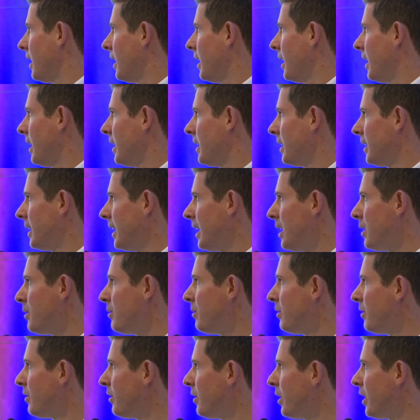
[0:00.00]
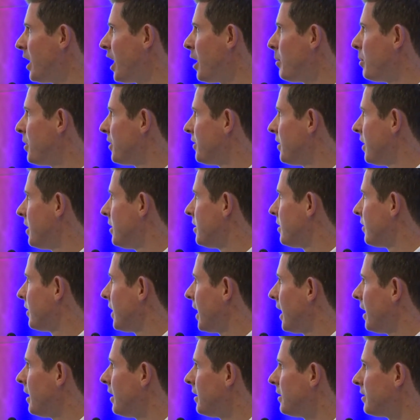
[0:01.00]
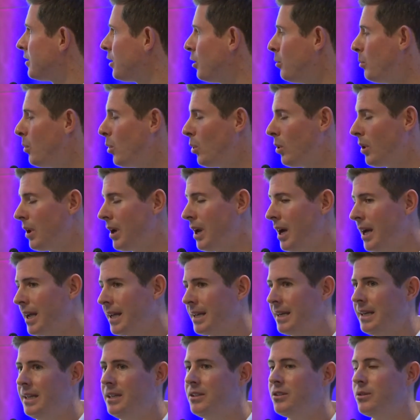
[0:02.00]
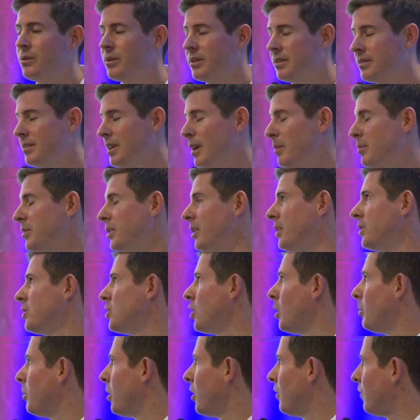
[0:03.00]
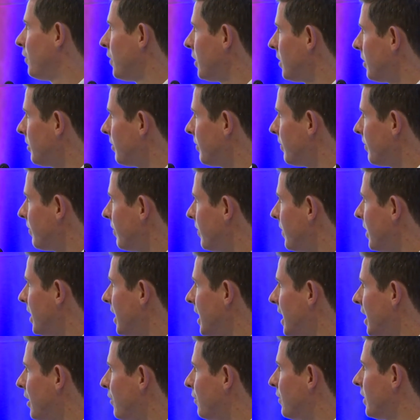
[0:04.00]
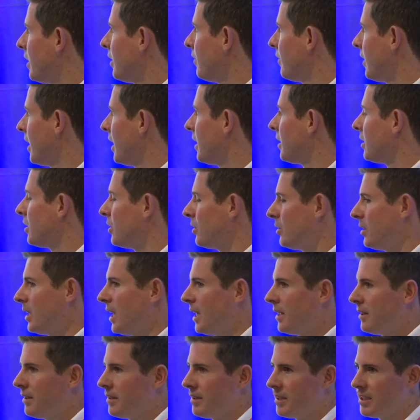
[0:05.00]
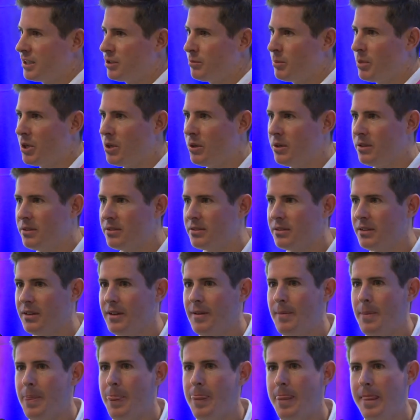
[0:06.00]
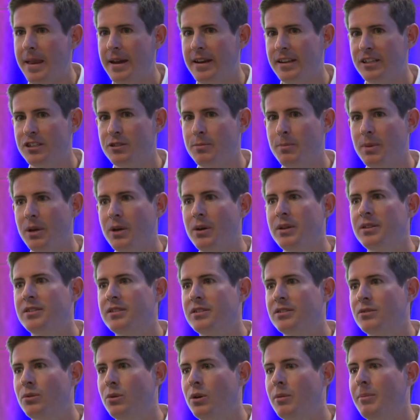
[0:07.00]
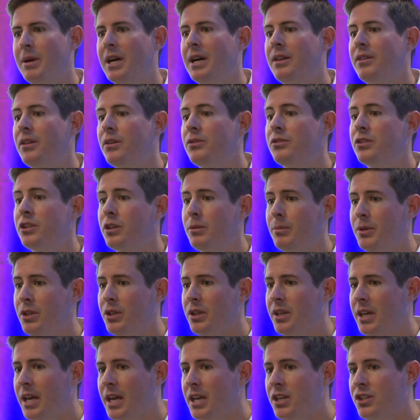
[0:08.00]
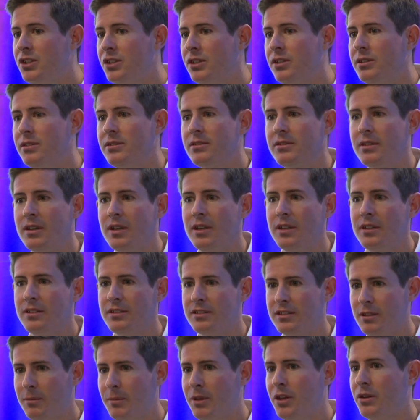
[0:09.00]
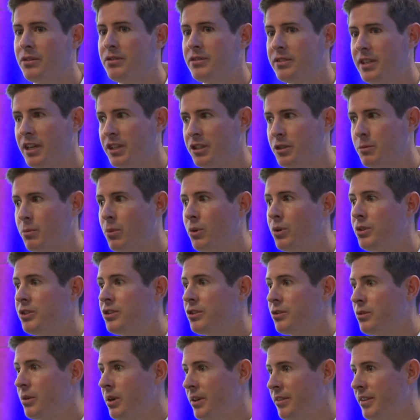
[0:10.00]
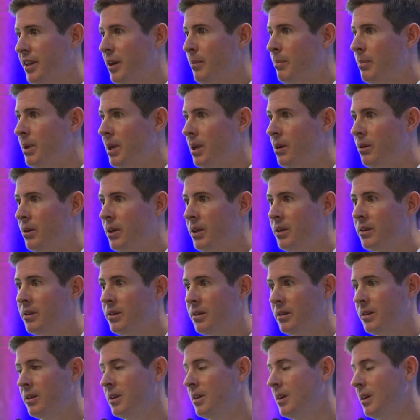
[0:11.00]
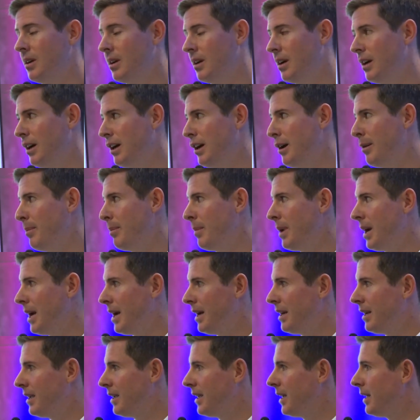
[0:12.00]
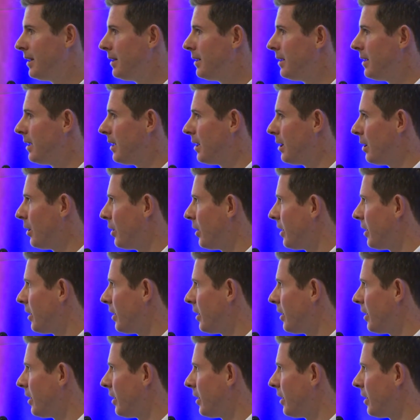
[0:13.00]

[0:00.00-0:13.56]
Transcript: And again, 38% of candidates are more likely to accept a job offer if they've had a good candidate experience. And that experience is all about those communications, some of those touch points throughout that period. And again, a lot